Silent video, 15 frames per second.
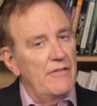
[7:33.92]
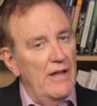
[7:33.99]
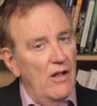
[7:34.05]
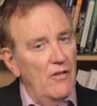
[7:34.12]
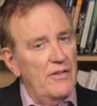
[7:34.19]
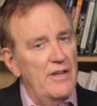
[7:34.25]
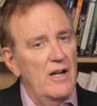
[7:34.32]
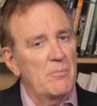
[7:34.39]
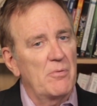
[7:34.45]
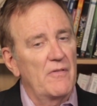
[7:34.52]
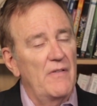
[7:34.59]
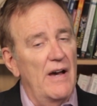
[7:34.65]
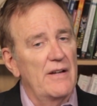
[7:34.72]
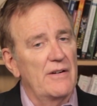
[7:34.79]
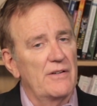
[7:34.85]
healthcare
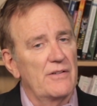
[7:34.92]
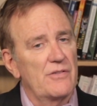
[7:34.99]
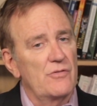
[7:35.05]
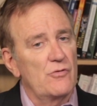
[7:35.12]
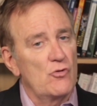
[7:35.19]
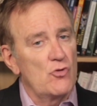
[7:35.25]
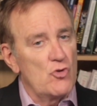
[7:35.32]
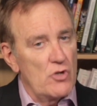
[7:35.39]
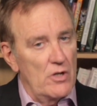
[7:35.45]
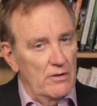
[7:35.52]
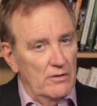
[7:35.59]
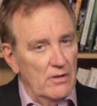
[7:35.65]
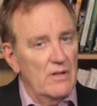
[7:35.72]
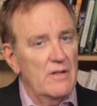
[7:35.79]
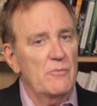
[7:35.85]
providers
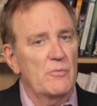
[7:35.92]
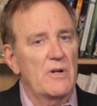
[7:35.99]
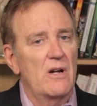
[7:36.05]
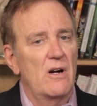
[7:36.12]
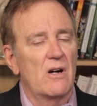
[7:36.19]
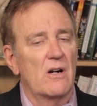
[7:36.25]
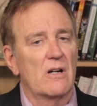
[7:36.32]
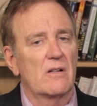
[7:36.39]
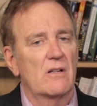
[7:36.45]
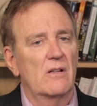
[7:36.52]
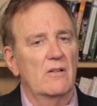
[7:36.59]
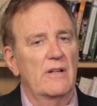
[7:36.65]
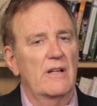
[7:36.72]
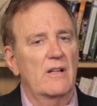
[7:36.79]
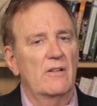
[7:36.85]
generally regard
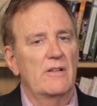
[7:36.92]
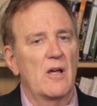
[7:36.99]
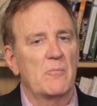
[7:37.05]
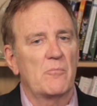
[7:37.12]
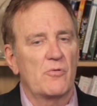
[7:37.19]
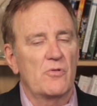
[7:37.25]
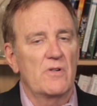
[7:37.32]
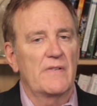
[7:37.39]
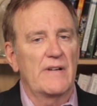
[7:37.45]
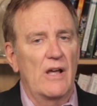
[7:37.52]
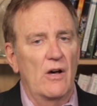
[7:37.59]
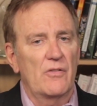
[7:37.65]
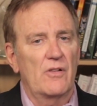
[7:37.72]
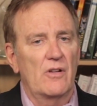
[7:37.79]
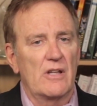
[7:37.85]
clinically unproven
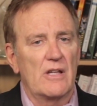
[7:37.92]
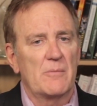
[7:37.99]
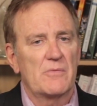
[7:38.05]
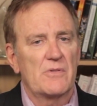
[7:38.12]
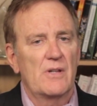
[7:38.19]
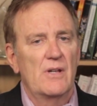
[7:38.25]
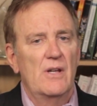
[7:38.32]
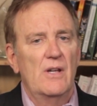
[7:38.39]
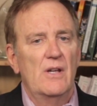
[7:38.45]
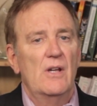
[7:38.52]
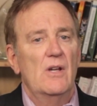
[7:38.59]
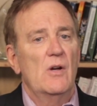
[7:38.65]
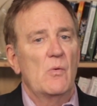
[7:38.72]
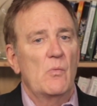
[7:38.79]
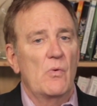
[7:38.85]
health claims
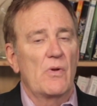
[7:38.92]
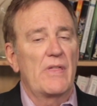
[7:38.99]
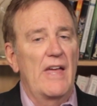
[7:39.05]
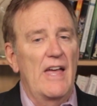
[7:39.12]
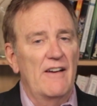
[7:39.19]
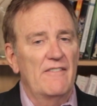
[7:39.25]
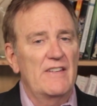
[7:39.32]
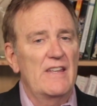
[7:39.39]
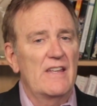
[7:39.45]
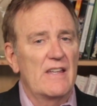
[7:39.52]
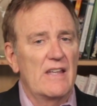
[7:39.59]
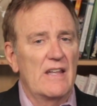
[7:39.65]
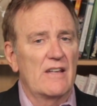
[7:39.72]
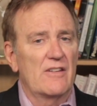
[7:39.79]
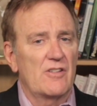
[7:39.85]
with heavy
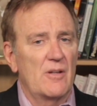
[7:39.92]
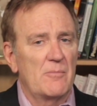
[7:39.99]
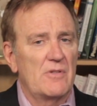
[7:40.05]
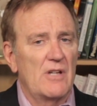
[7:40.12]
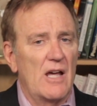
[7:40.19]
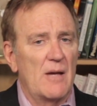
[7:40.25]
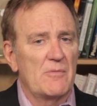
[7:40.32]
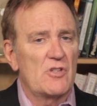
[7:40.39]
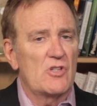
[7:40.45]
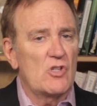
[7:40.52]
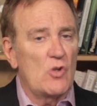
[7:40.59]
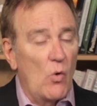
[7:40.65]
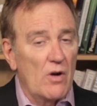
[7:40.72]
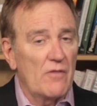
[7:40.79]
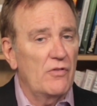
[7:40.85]
and sometimes
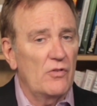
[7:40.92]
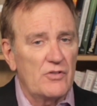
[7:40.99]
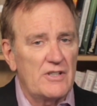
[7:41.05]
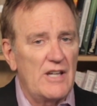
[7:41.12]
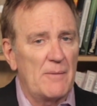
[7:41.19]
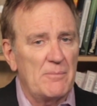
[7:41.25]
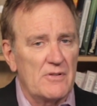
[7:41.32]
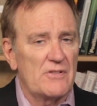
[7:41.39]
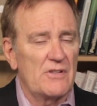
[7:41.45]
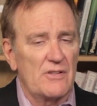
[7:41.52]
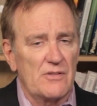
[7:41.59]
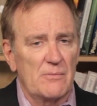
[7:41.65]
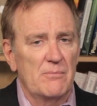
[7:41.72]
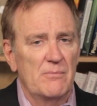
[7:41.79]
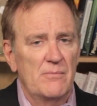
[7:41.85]
scornful
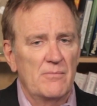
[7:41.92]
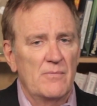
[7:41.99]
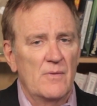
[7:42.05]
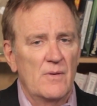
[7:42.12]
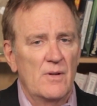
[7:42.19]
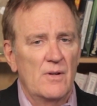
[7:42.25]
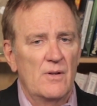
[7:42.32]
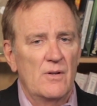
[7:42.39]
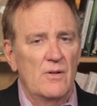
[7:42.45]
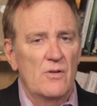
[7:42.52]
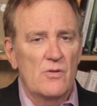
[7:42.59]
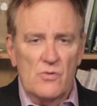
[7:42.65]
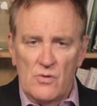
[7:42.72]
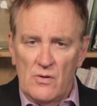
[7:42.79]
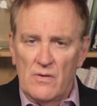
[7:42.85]
skepticism,
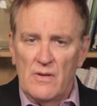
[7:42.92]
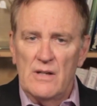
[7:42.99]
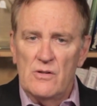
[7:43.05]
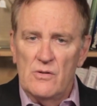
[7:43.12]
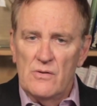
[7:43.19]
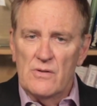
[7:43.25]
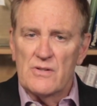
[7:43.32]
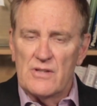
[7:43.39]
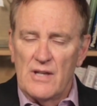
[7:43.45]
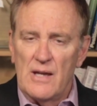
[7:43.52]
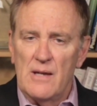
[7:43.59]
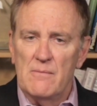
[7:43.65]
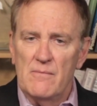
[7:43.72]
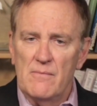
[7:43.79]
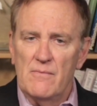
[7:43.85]
shouldn't they do the
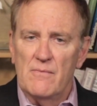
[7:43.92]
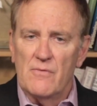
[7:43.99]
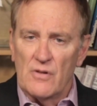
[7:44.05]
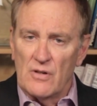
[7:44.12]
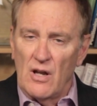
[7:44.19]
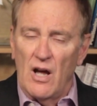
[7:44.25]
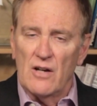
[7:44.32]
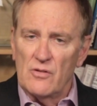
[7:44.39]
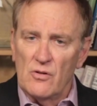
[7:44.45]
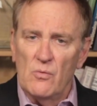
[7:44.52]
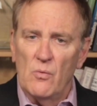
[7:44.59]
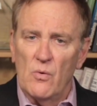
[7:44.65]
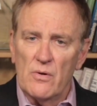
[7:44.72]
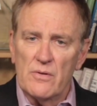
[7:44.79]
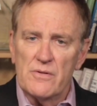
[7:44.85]
same for doctor
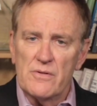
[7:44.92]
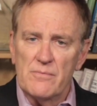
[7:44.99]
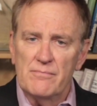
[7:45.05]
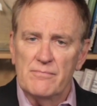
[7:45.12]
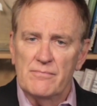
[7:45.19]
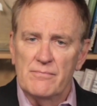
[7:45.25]
awards?